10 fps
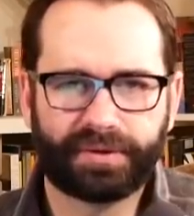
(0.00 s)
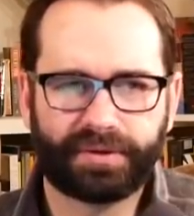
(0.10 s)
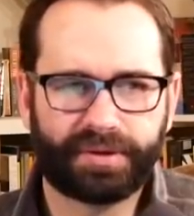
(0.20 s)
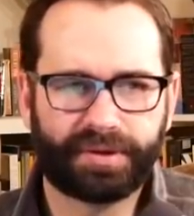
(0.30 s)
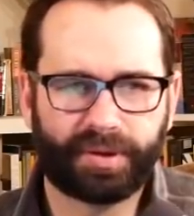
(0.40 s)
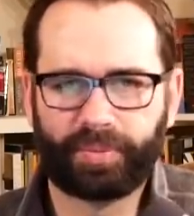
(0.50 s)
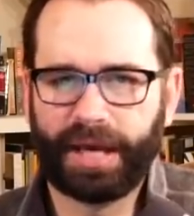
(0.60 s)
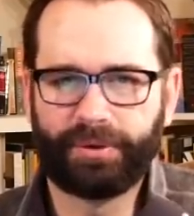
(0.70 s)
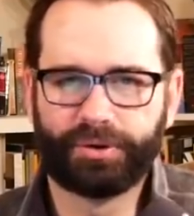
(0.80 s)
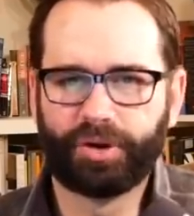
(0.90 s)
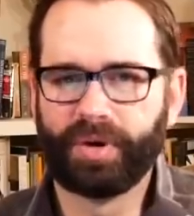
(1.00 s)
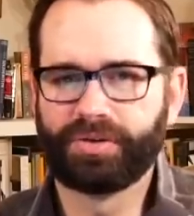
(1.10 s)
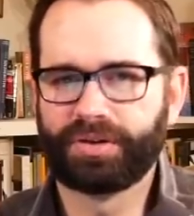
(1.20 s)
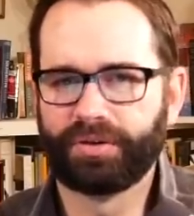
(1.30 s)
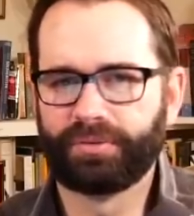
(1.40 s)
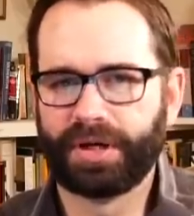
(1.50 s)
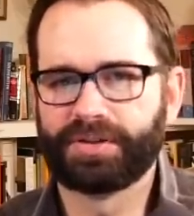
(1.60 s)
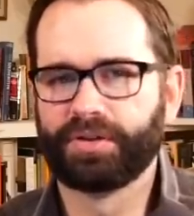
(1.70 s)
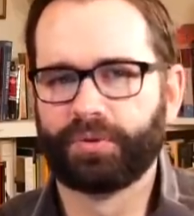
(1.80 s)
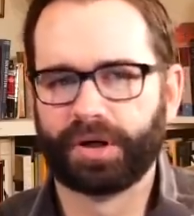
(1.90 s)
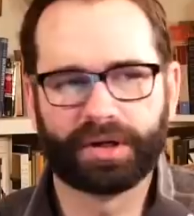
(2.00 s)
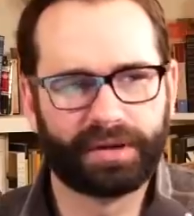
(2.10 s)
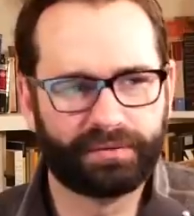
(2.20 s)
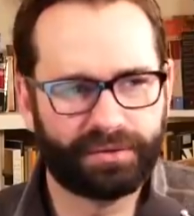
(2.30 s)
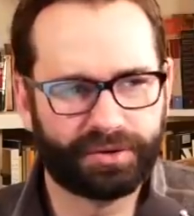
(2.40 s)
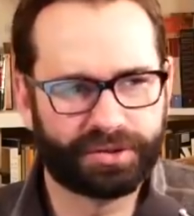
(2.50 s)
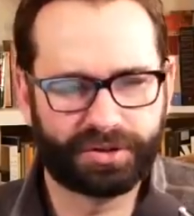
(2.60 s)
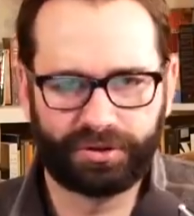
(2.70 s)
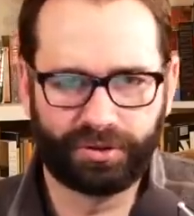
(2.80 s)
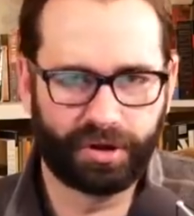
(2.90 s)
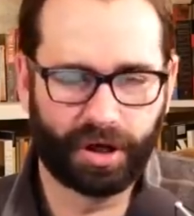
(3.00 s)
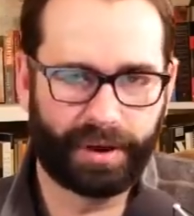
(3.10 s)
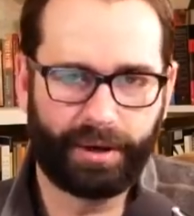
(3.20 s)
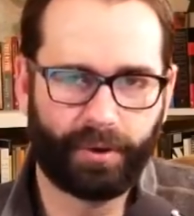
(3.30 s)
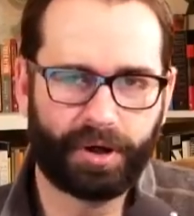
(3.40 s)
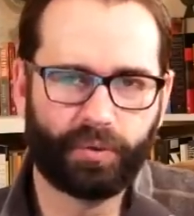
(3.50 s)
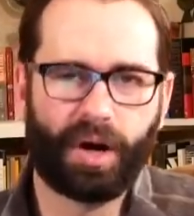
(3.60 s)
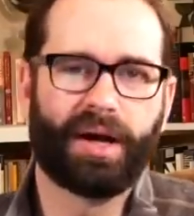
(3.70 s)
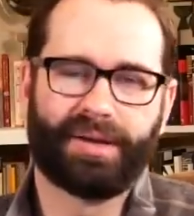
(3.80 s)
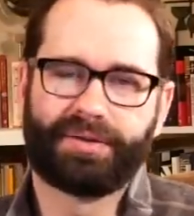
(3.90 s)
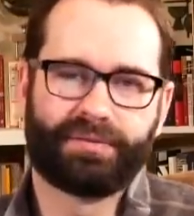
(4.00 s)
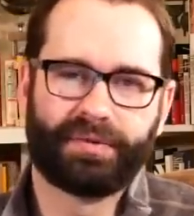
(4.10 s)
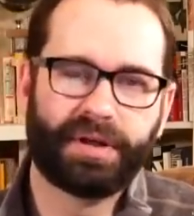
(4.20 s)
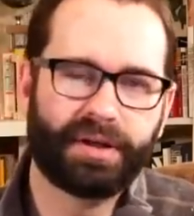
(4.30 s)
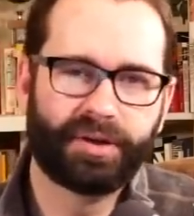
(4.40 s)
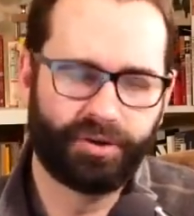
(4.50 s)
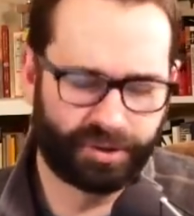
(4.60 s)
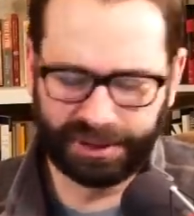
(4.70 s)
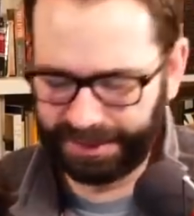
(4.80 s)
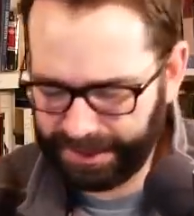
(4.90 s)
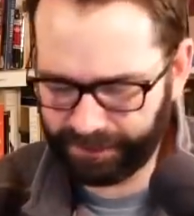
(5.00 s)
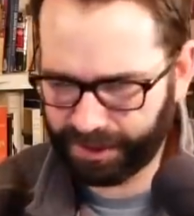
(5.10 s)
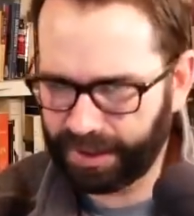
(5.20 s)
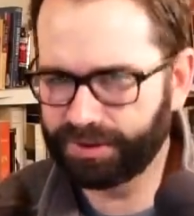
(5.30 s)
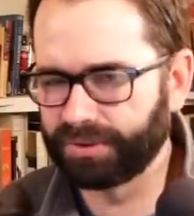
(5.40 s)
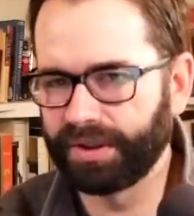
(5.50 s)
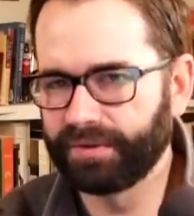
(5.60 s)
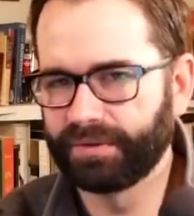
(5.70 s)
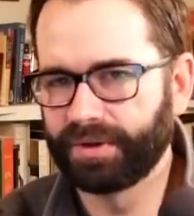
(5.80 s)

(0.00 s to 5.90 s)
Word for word: The, plane will do most of the rest of the work, and you'll just, you can go anywhere you want. You can leave the country.